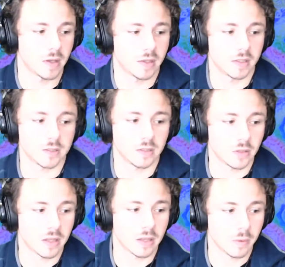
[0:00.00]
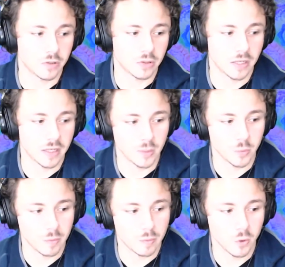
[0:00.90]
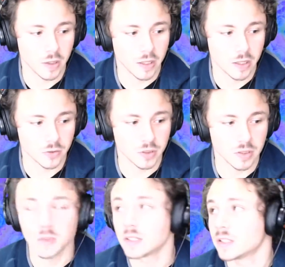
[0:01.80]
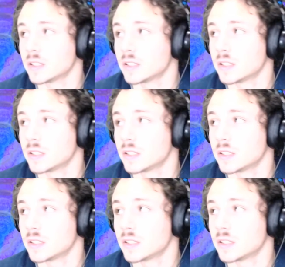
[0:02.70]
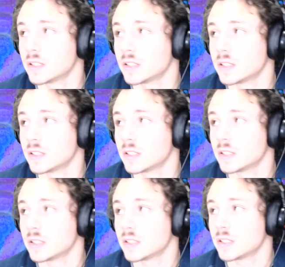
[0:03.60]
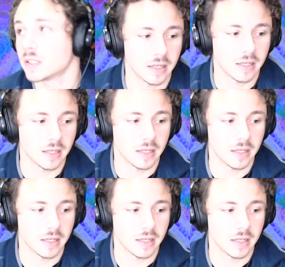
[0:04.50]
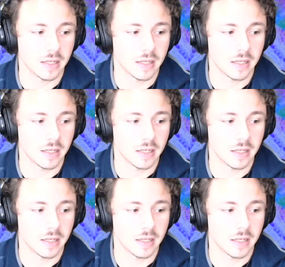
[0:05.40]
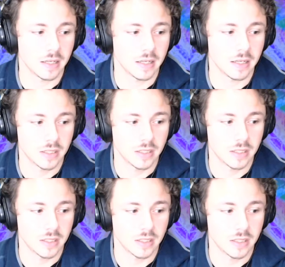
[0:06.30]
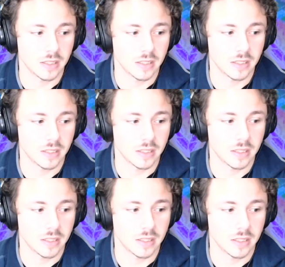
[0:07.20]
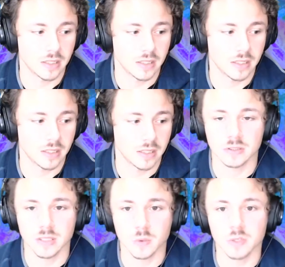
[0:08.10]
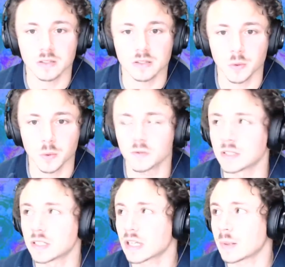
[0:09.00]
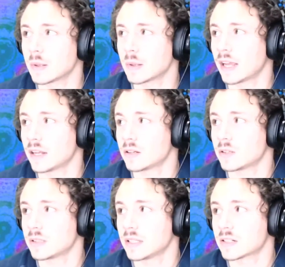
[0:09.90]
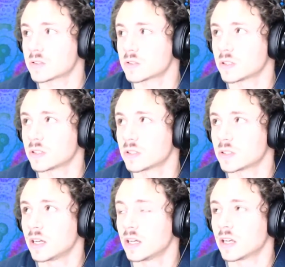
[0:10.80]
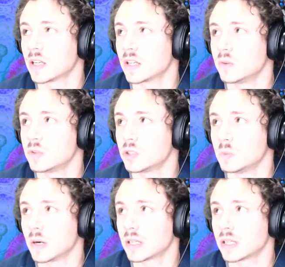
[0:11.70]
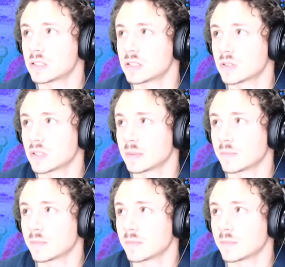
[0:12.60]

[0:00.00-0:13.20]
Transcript: So I think I'm going to try getting one more external GPU and then getting the monitors and seeing how that works out and see if we're able to handle, because I would really like to be able to handle the extra YouTube on the stream.